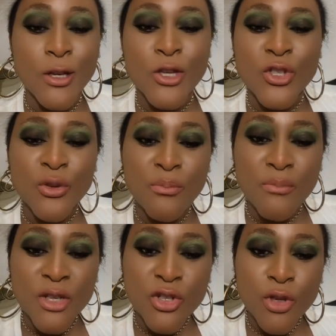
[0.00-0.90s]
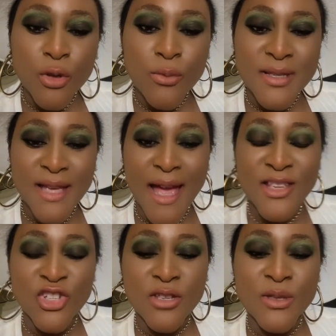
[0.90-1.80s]
submit to you as
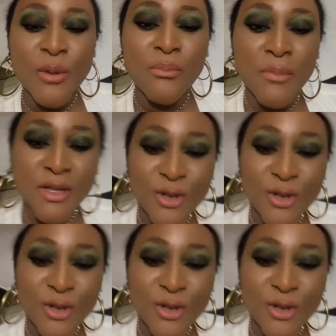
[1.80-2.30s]
she submit